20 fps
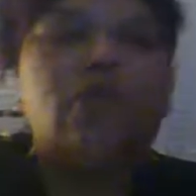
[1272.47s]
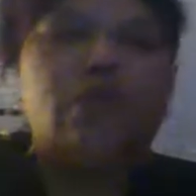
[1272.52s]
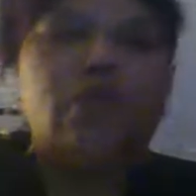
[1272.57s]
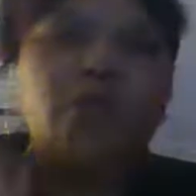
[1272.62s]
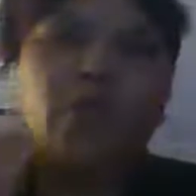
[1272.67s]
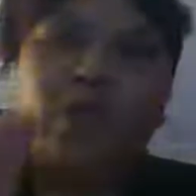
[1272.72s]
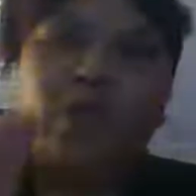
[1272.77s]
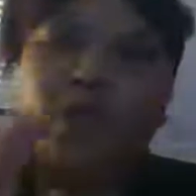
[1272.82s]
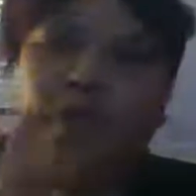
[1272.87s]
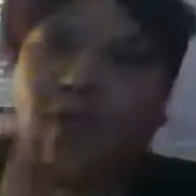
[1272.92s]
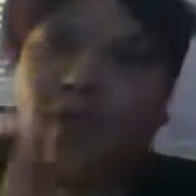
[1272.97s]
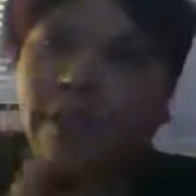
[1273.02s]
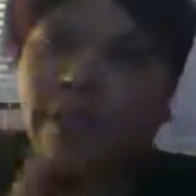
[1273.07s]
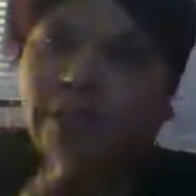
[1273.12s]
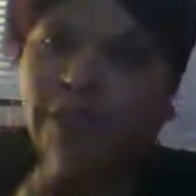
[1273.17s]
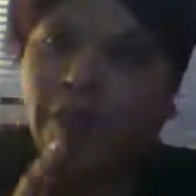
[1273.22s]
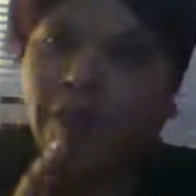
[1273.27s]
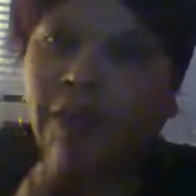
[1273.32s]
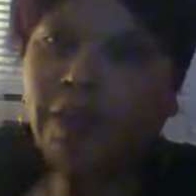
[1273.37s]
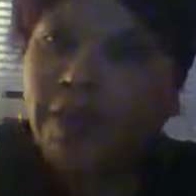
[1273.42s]
We released
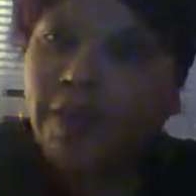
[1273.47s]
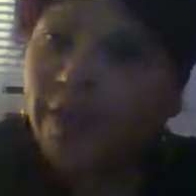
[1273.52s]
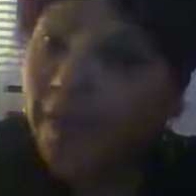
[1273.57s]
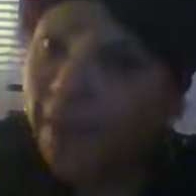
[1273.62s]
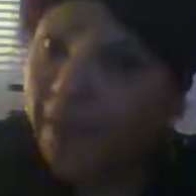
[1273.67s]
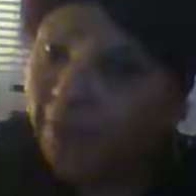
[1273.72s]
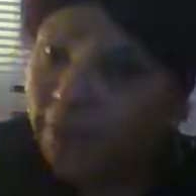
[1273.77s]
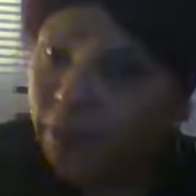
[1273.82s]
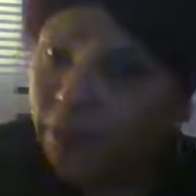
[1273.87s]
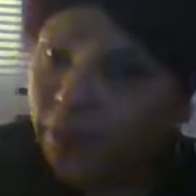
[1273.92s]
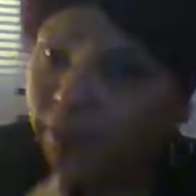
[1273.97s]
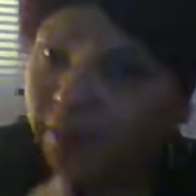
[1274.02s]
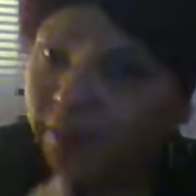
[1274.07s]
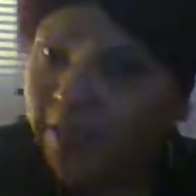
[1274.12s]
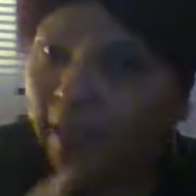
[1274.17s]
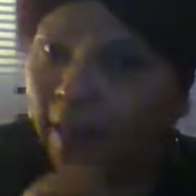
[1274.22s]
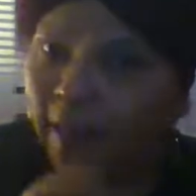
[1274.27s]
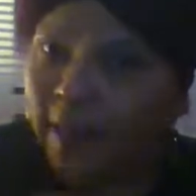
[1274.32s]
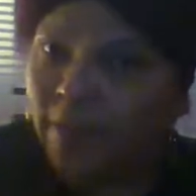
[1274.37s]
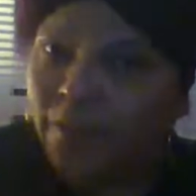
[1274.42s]
30 doves on a
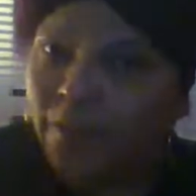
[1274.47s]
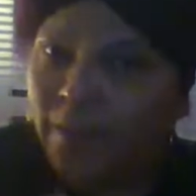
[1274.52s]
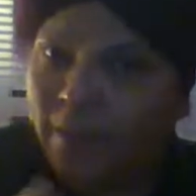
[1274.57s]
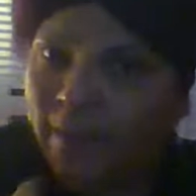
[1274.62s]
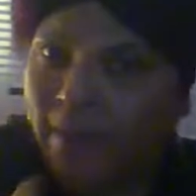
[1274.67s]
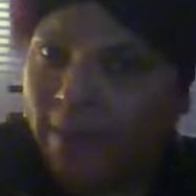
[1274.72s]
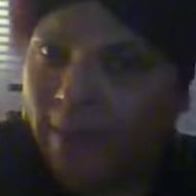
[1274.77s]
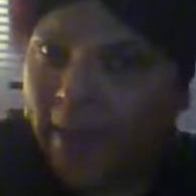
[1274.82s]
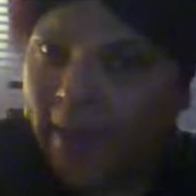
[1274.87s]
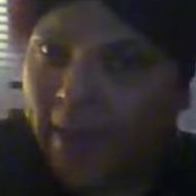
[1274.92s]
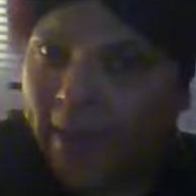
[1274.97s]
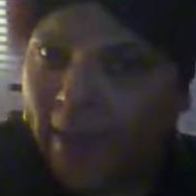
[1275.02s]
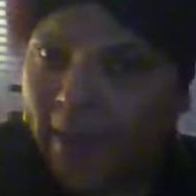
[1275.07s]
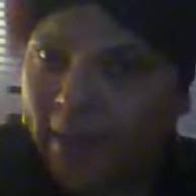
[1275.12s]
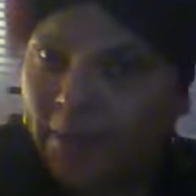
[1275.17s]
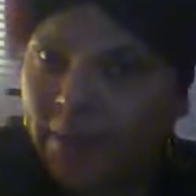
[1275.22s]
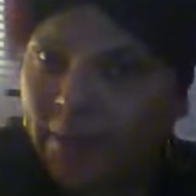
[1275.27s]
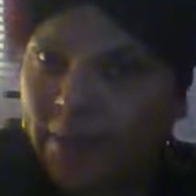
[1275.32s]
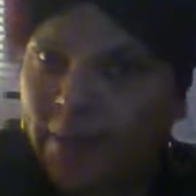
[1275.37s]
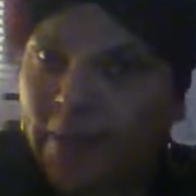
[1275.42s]
Saturday from my
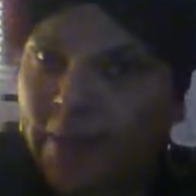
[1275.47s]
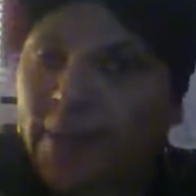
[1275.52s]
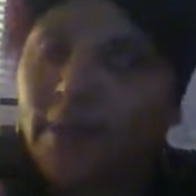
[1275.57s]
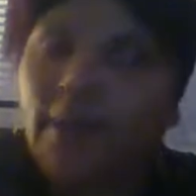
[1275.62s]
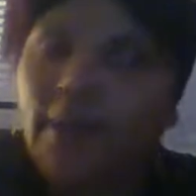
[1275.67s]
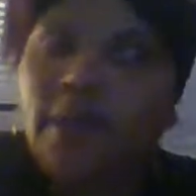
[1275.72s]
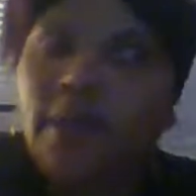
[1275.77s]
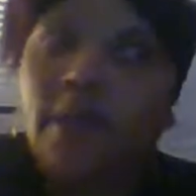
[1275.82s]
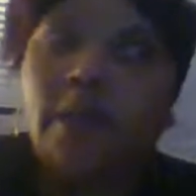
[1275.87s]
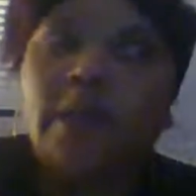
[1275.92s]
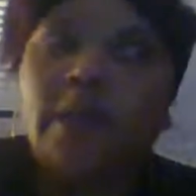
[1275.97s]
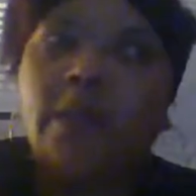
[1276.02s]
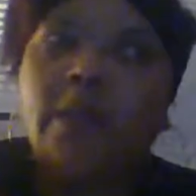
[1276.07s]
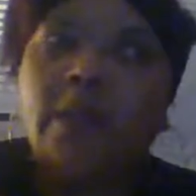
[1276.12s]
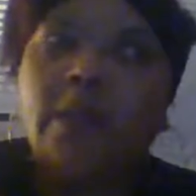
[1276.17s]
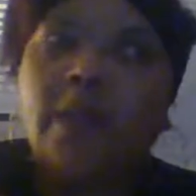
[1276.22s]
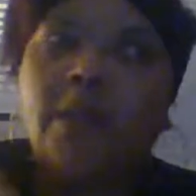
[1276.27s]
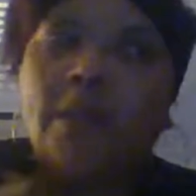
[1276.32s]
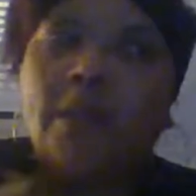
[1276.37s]
dad. And my